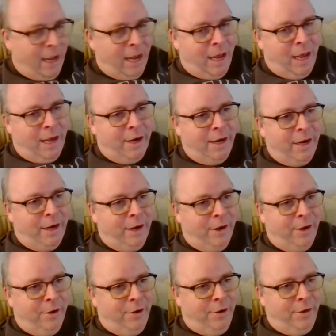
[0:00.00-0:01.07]
And
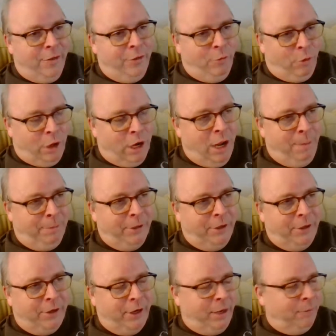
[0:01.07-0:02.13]
there were a couple
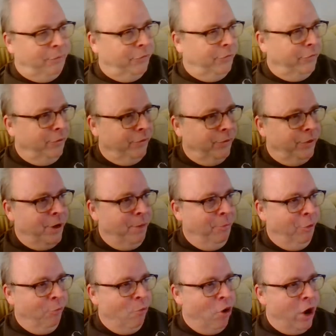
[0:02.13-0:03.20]
of tips.
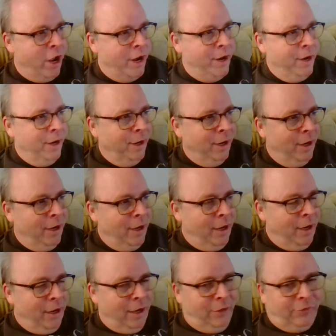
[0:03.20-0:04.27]
Number one
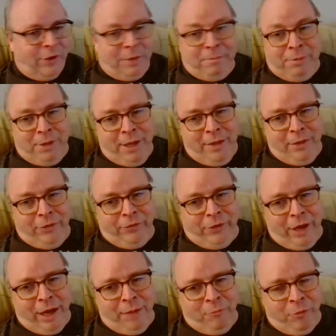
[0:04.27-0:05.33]
is I play this
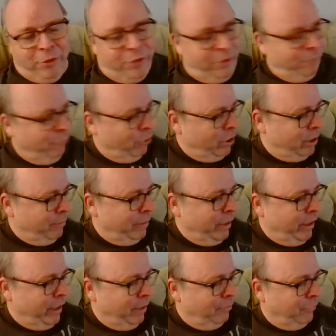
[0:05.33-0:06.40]
game with him where I
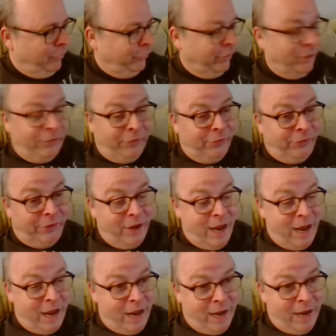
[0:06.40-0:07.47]
make him sit and
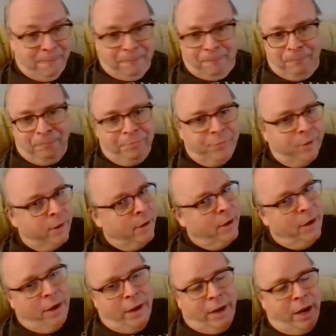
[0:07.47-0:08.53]
stay,
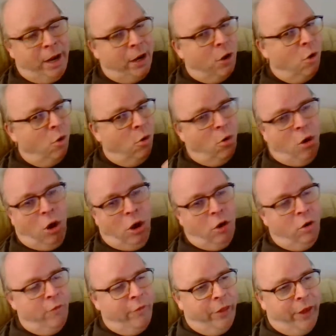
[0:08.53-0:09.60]
and I go all
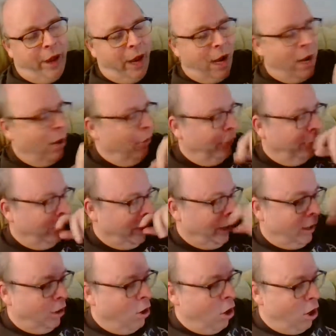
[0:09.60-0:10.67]
over the house, and then
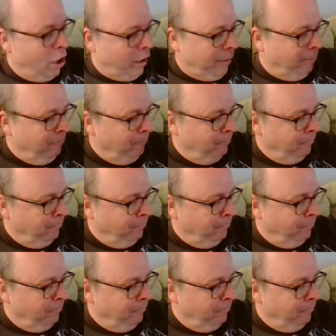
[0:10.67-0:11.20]
I call him.